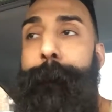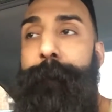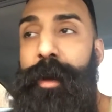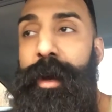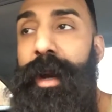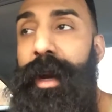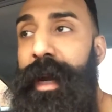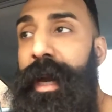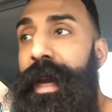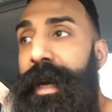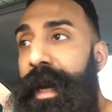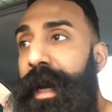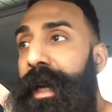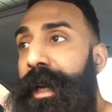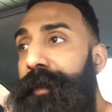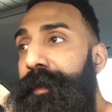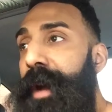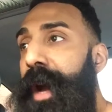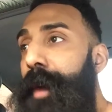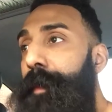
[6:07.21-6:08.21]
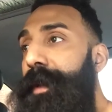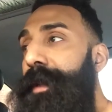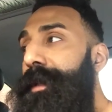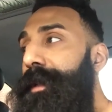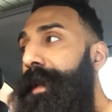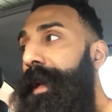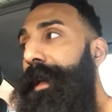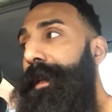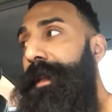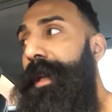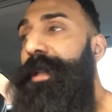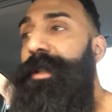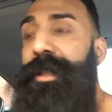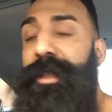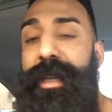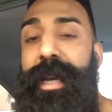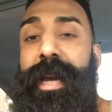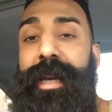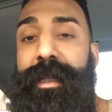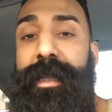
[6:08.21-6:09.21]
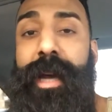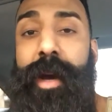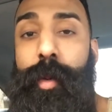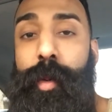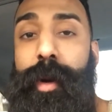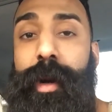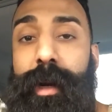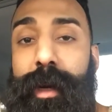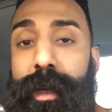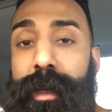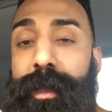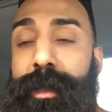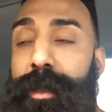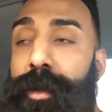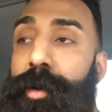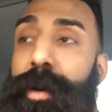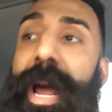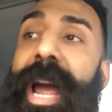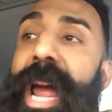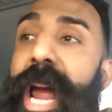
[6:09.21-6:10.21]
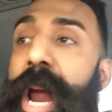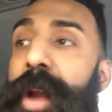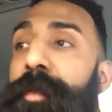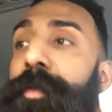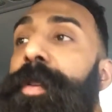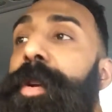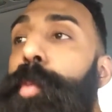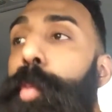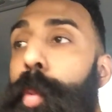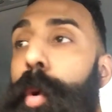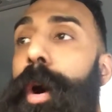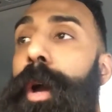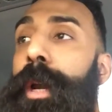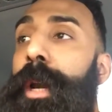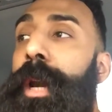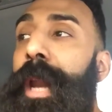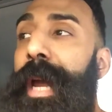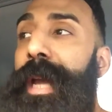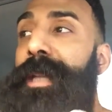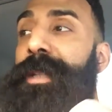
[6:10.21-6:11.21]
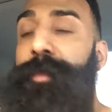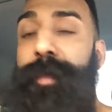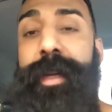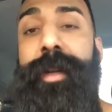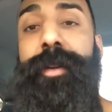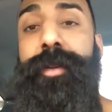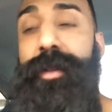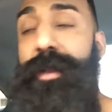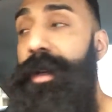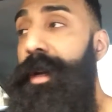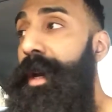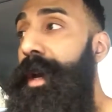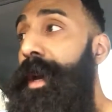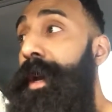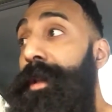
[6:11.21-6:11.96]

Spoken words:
You're gonna get negative comments. Like, that's just hands down what it is. Not everyone likes beards.